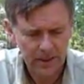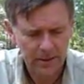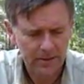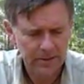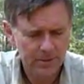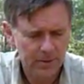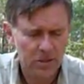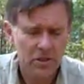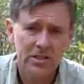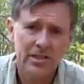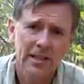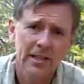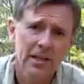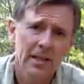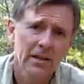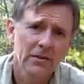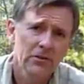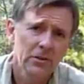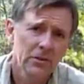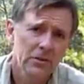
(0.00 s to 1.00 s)
as much as I
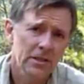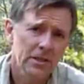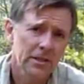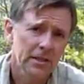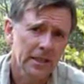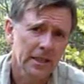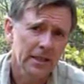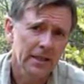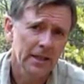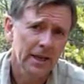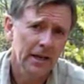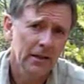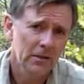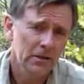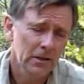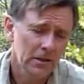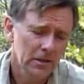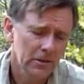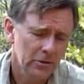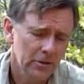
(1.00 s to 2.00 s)
loved using the
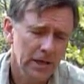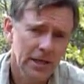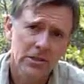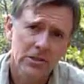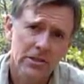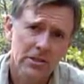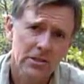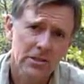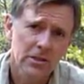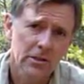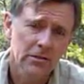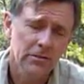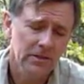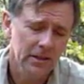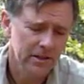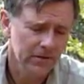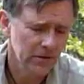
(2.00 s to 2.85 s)
alcohol Trangia stove that